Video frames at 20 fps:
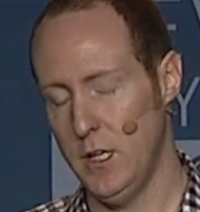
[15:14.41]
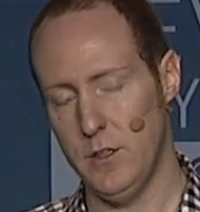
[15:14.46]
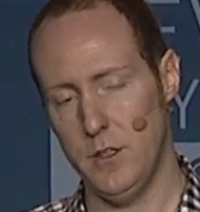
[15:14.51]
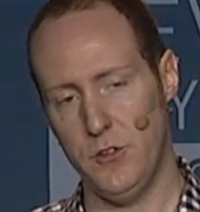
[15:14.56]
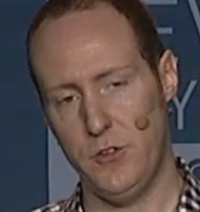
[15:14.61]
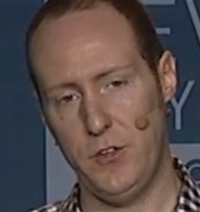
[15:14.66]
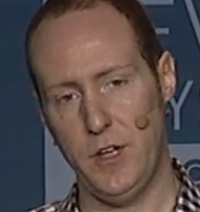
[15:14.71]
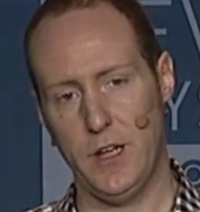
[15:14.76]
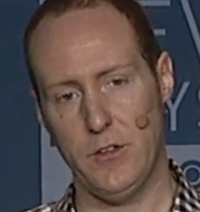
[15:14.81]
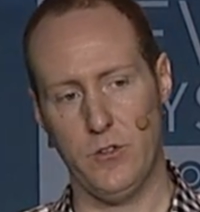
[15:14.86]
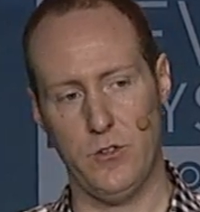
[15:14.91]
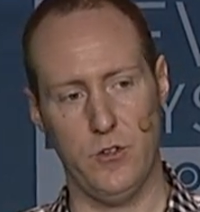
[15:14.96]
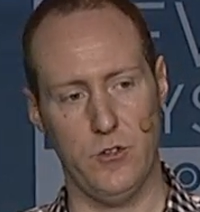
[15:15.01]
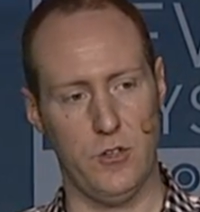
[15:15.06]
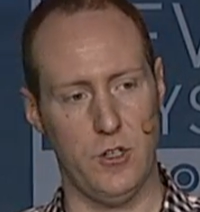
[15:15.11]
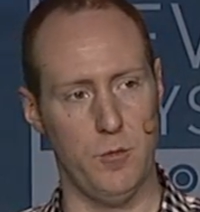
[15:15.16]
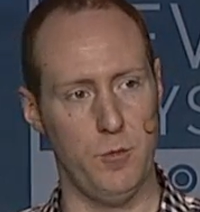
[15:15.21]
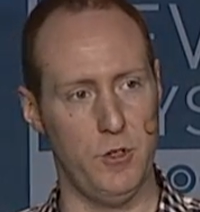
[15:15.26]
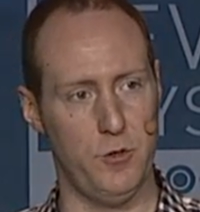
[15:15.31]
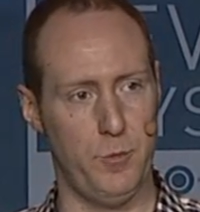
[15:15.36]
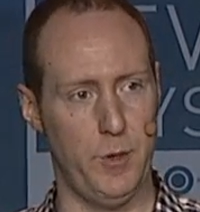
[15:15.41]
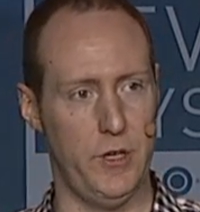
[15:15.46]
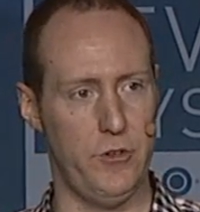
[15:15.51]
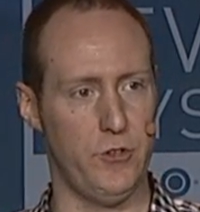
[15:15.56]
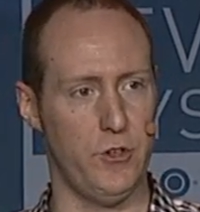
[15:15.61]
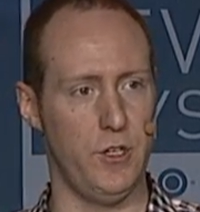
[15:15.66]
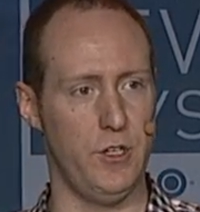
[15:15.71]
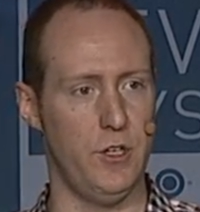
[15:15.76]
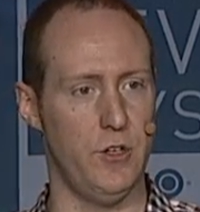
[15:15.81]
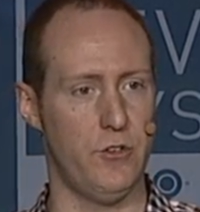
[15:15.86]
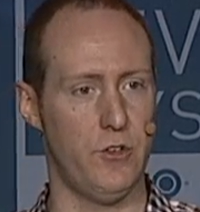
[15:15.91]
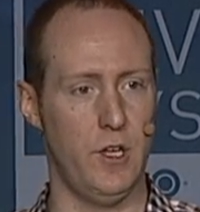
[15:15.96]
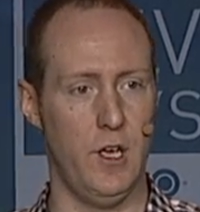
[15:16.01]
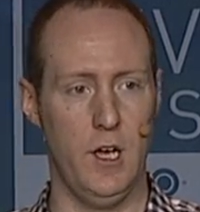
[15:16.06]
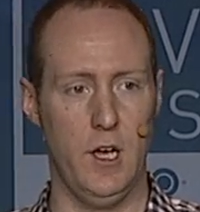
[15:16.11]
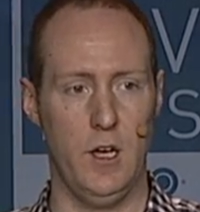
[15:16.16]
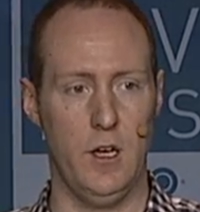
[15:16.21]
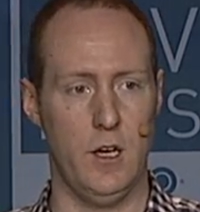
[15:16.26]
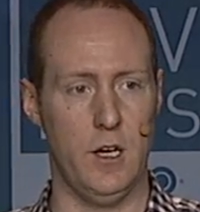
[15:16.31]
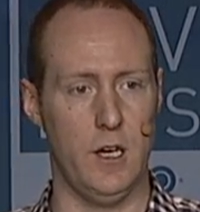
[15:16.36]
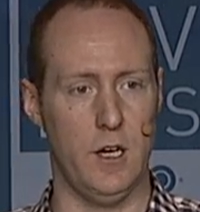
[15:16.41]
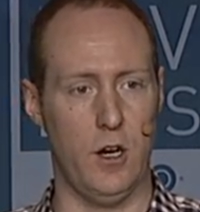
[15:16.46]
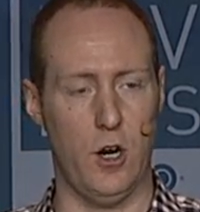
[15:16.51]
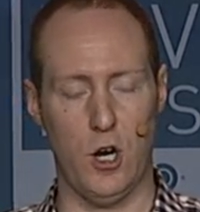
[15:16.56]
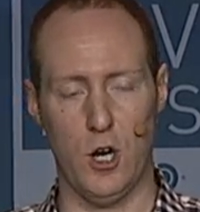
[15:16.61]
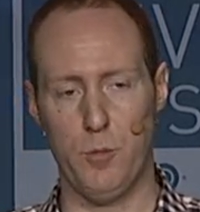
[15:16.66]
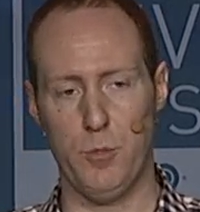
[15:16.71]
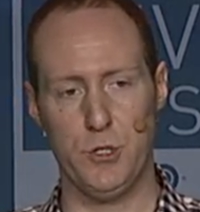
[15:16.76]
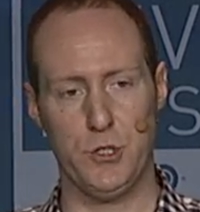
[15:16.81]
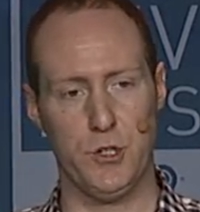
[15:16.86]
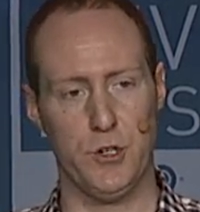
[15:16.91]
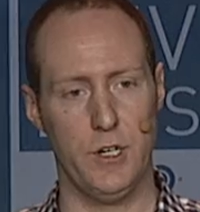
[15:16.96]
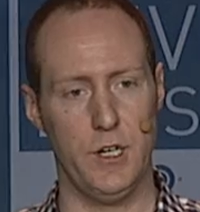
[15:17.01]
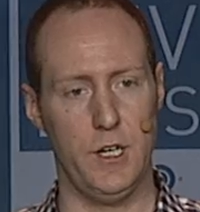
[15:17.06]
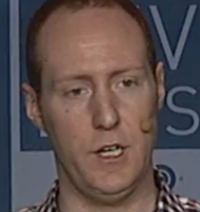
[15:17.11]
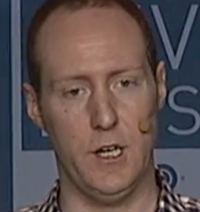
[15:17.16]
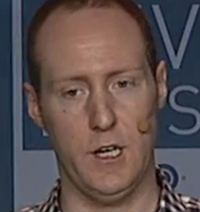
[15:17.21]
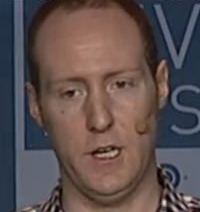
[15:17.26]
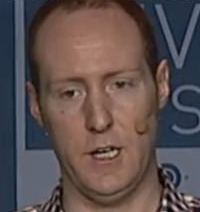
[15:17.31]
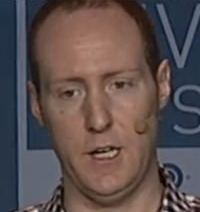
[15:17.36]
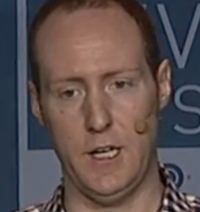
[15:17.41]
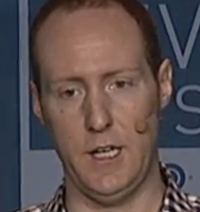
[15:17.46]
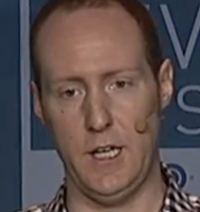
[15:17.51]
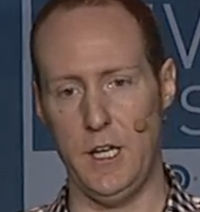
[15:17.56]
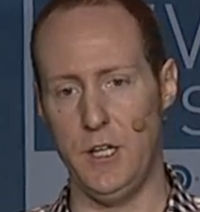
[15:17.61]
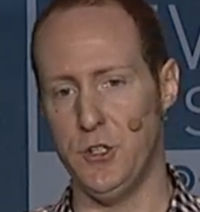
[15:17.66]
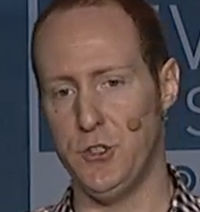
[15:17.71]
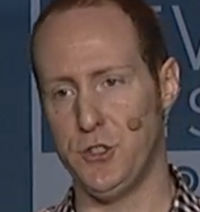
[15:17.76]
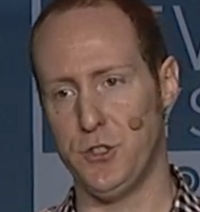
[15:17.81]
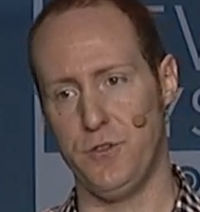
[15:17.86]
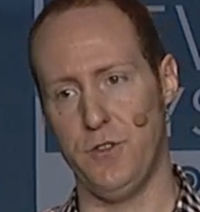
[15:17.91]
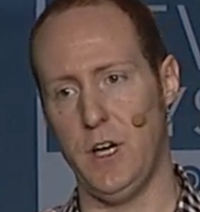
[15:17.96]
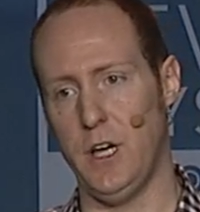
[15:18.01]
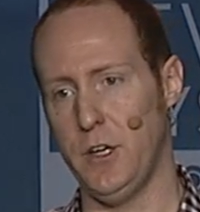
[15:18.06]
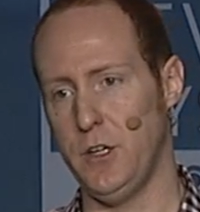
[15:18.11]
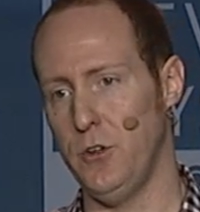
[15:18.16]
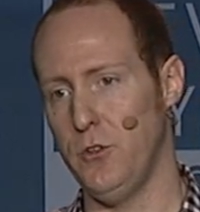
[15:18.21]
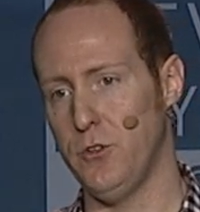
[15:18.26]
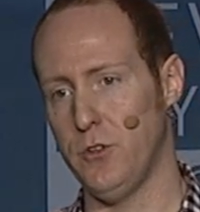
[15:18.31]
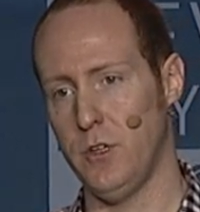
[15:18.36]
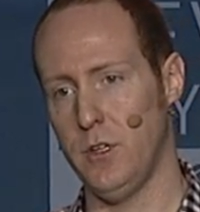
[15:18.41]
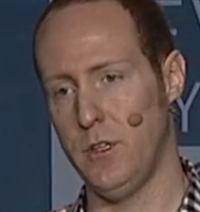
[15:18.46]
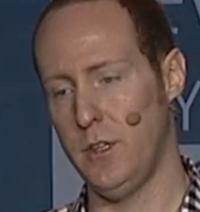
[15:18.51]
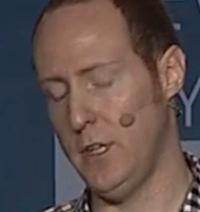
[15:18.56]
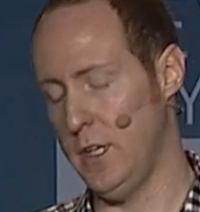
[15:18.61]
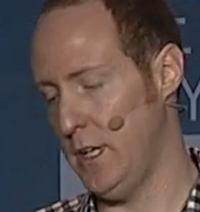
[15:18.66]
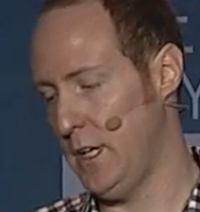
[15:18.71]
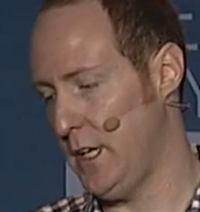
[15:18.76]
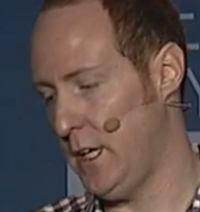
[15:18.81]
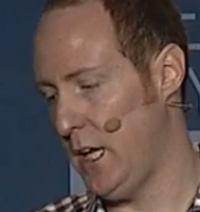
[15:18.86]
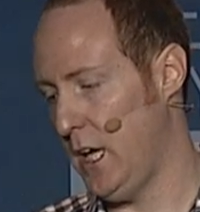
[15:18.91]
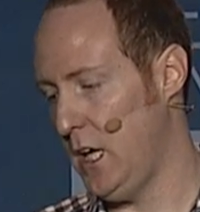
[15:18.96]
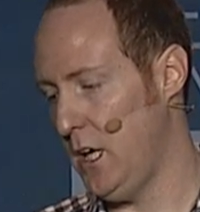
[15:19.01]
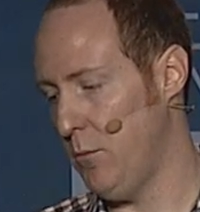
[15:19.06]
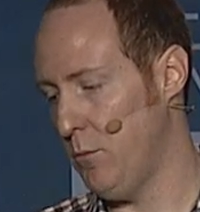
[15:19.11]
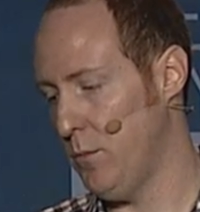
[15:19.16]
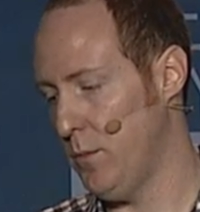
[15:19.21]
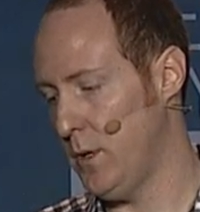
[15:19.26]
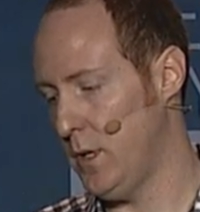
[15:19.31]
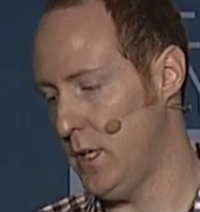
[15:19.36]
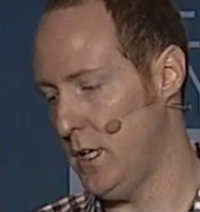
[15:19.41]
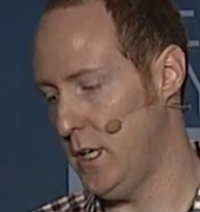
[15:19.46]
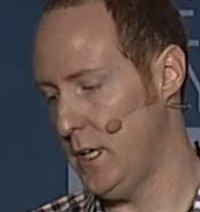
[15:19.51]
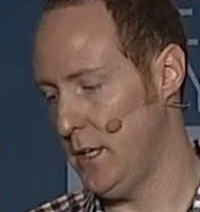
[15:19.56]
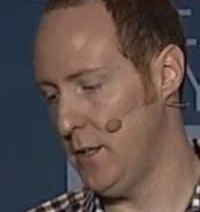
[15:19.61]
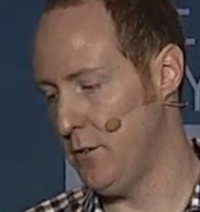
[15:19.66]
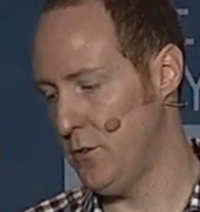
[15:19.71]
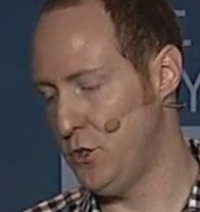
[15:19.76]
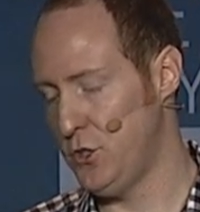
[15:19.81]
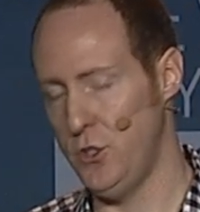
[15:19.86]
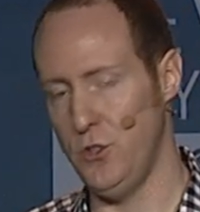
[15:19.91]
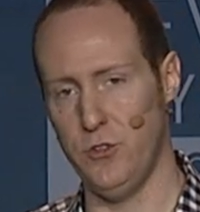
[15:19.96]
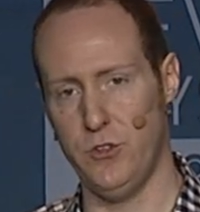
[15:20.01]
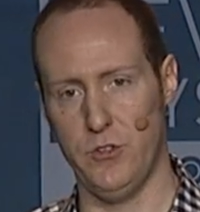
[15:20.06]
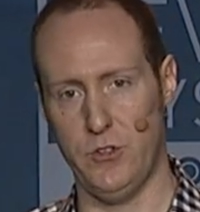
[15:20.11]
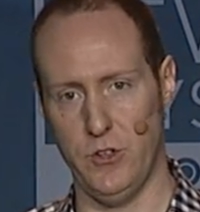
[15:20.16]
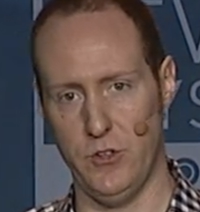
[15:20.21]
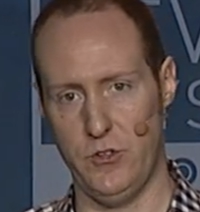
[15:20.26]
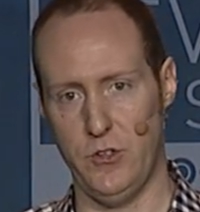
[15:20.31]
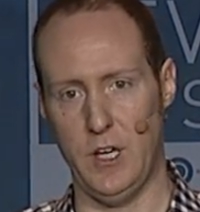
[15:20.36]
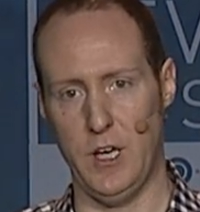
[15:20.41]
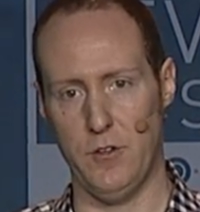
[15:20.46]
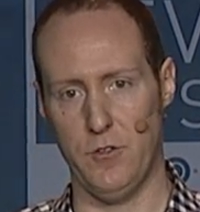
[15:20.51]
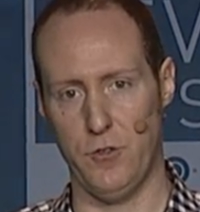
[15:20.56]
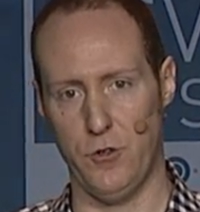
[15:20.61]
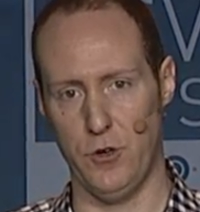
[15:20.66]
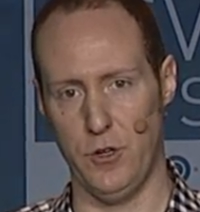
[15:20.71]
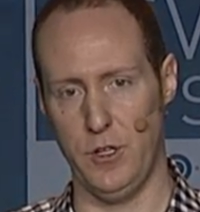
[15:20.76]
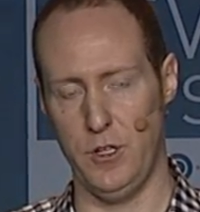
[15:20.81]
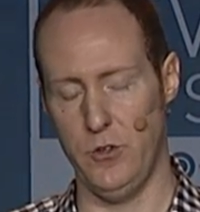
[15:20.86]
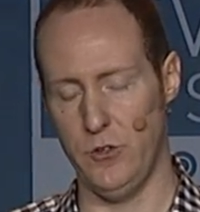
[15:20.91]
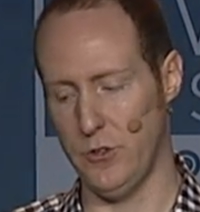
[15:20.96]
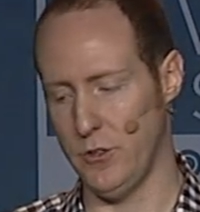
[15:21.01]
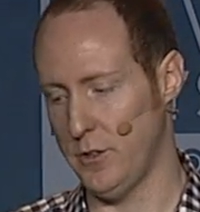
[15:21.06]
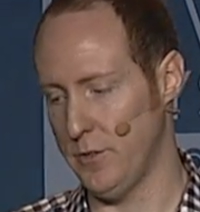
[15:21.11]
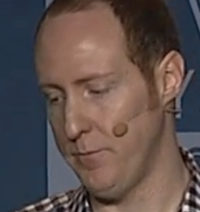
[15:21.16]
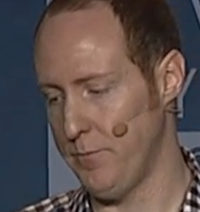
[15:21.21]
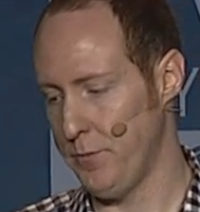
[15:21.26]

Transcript: The stats system is basically just arbitrary integer values that a game chooses to set for a user.